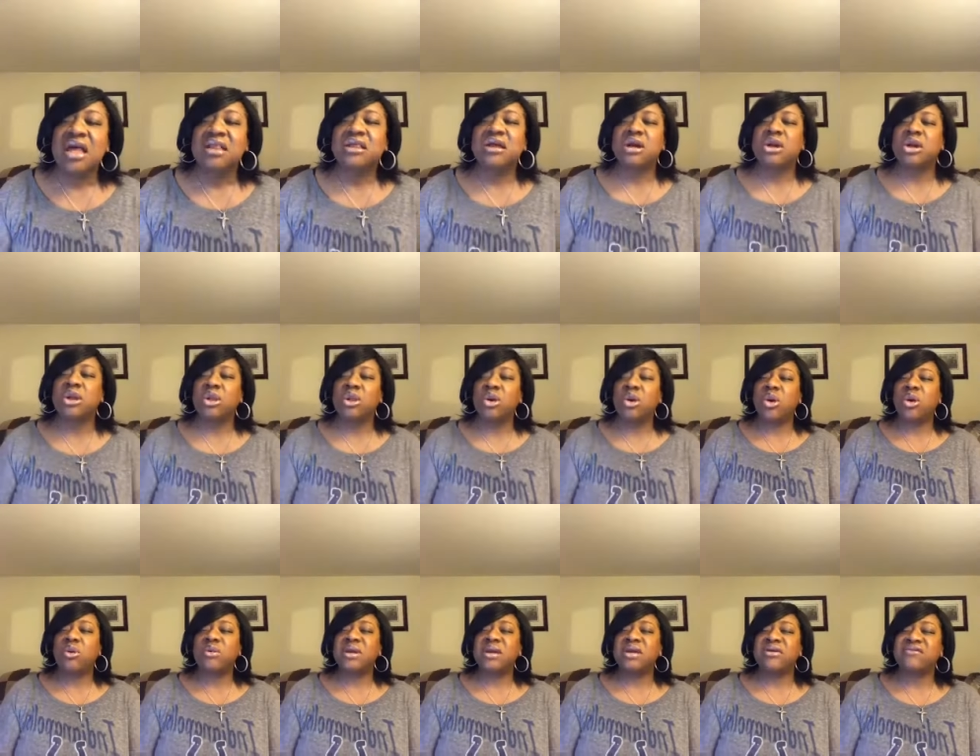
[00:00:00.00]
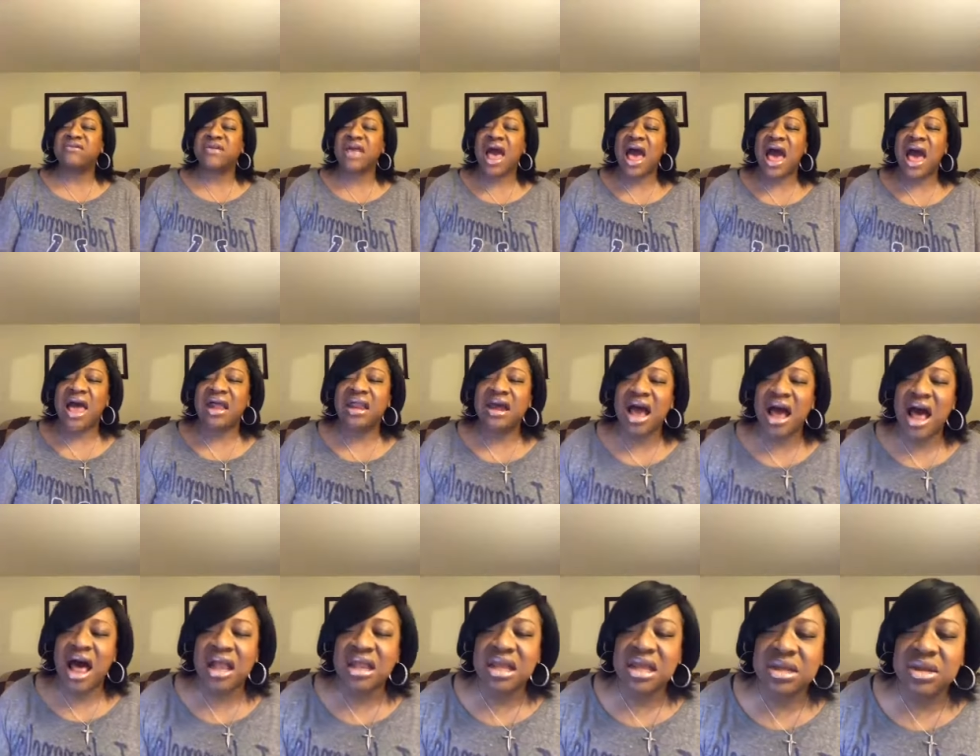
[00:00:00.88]
the glory of God.
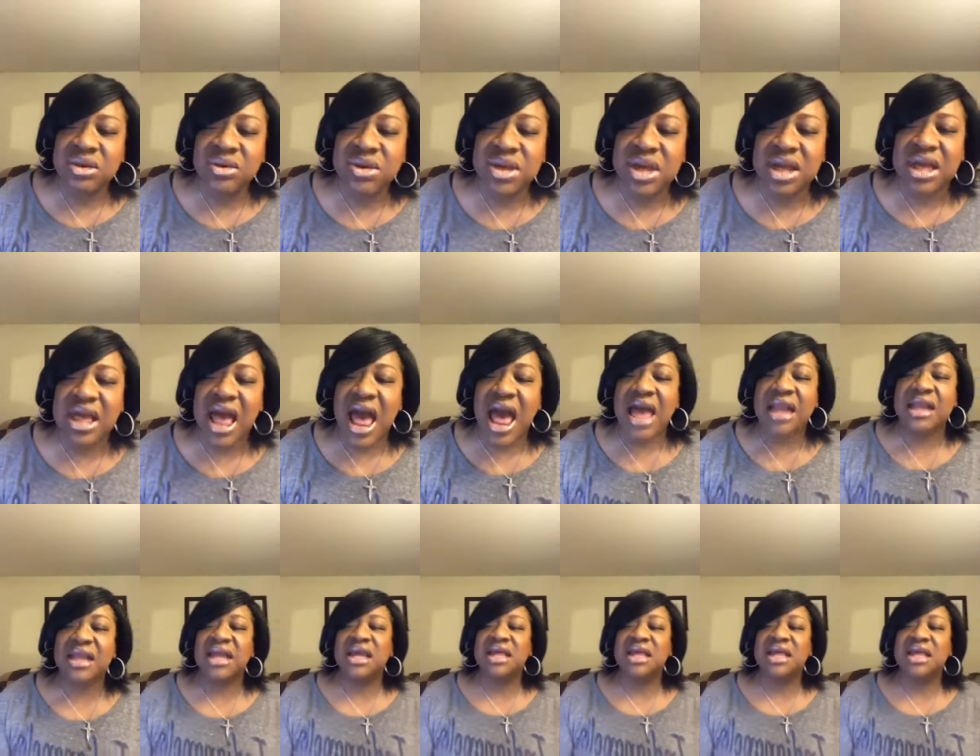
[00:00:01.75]
Hallelujah, God.